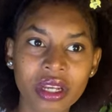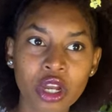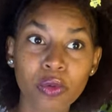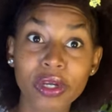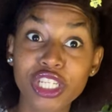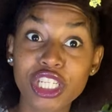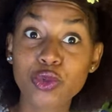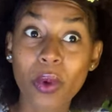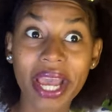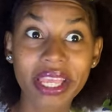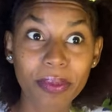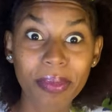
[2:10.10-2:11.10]
Which is
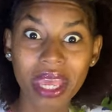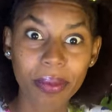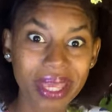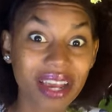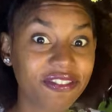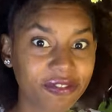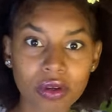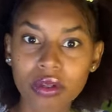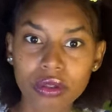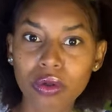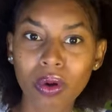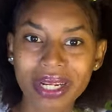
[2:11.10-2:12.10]
why you may be a full
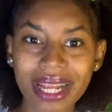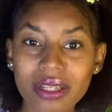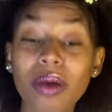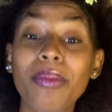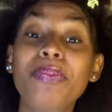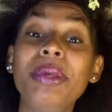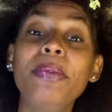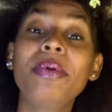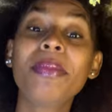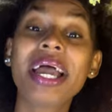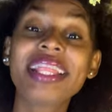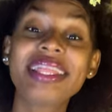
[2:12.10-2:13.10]
grown adult. People
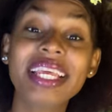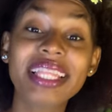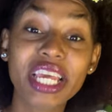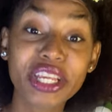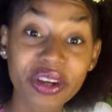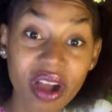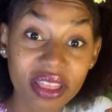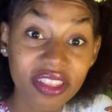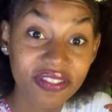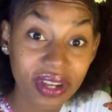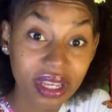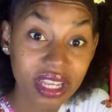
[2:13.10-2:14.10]
might think that you're on the
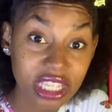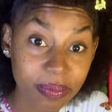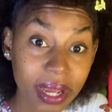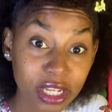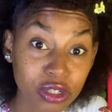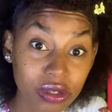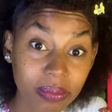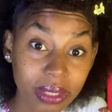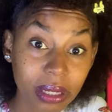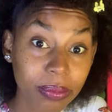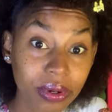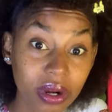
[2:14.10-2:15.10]
fucking spectrum,
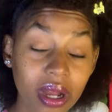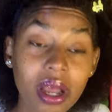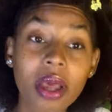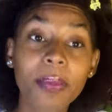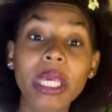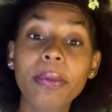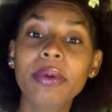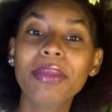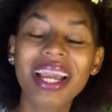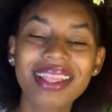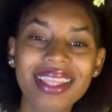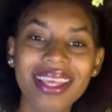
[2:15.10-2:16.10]
Libra. People
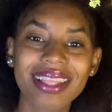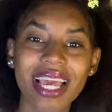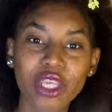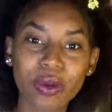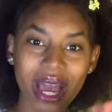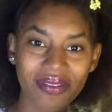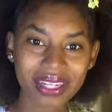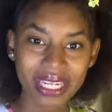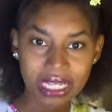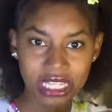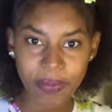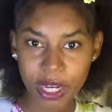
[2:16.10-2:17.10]
might think that you have a
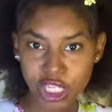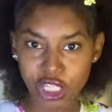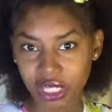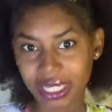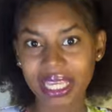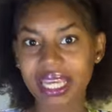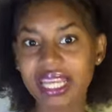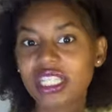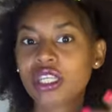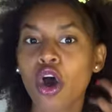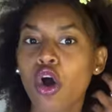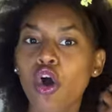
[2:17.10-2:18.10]
little special
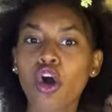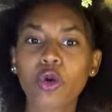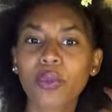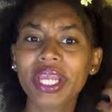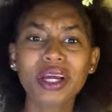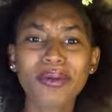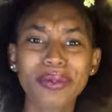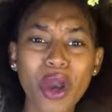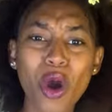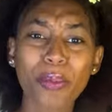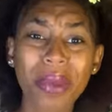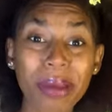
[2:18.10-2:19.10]
needs, or we don't
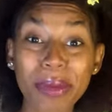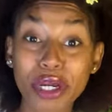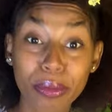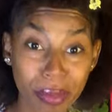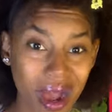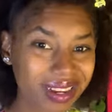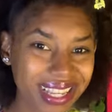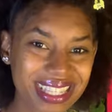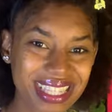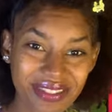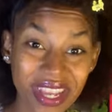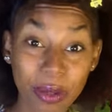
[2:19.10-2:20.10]
know. Maybe your body
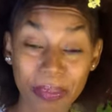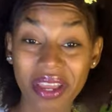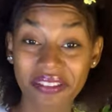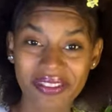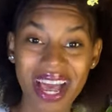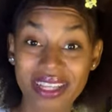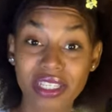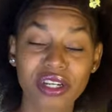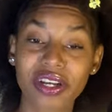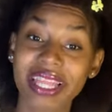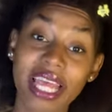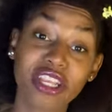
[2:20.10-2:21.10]
is developing
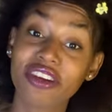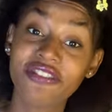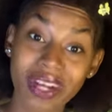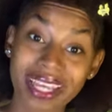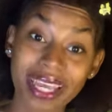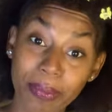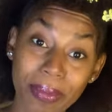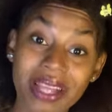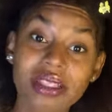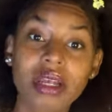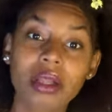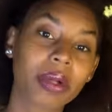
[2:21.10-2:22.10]
faster than your fucking
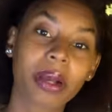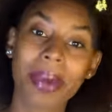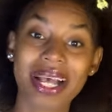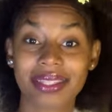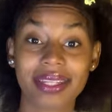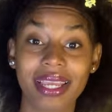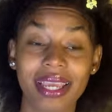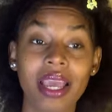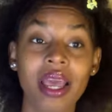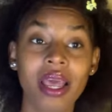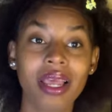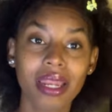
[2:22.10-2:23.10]
mental capacity.
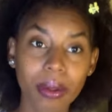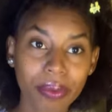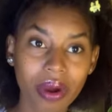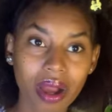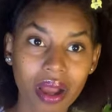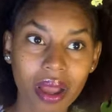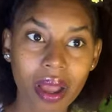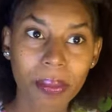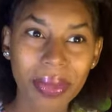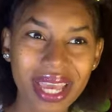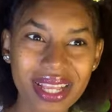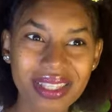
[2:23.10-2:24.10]
Libra,
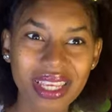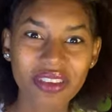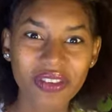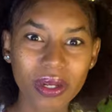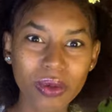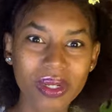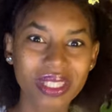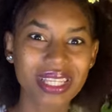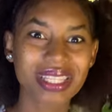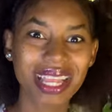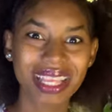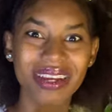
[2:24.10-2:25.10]
me getting if you notice
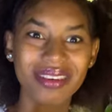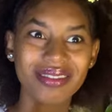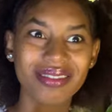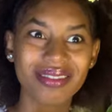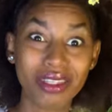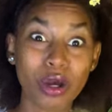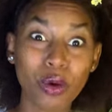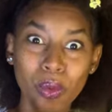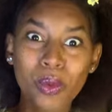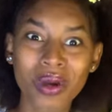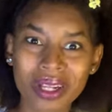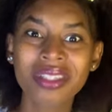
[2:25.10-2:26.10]
that you're
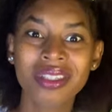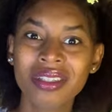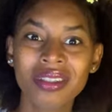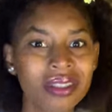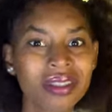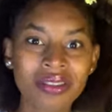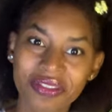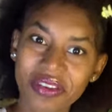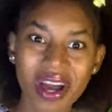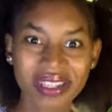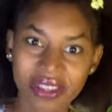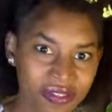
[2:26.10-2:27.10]
old,
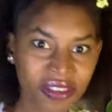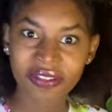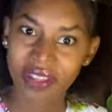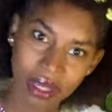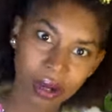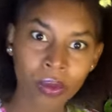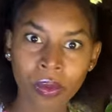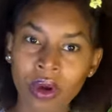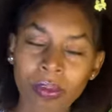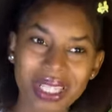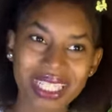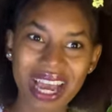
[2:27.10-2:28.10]
40, 50 year
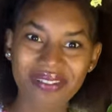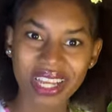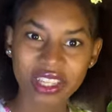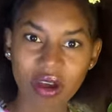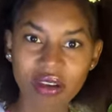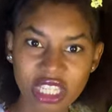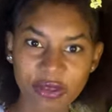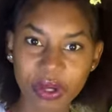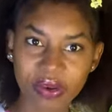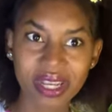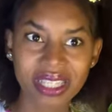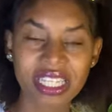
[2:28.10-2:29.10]
old, but you have a young
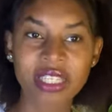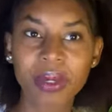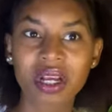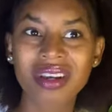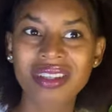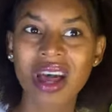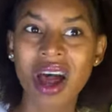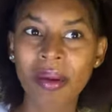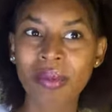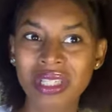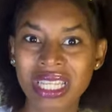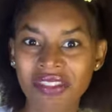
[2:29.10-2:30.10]
spirit, is because
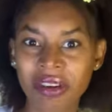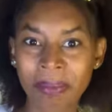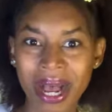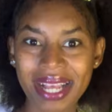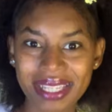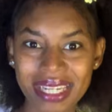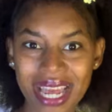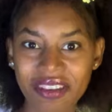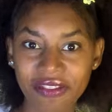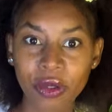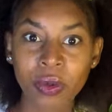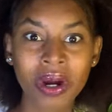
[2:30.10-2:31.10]
almost every past
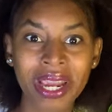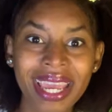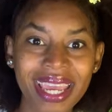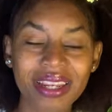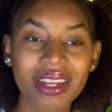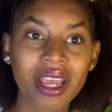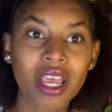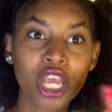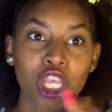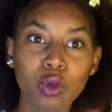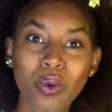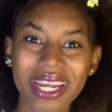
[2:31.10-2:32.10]
life you were in,
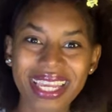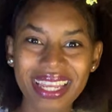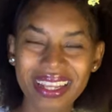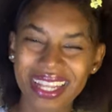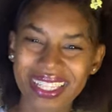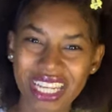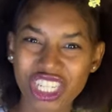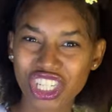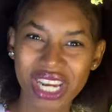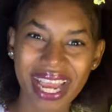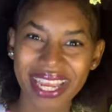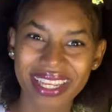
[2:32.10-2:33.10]
you were killed as a
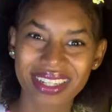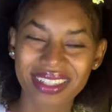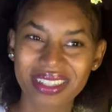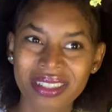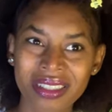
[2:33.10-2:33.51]
child.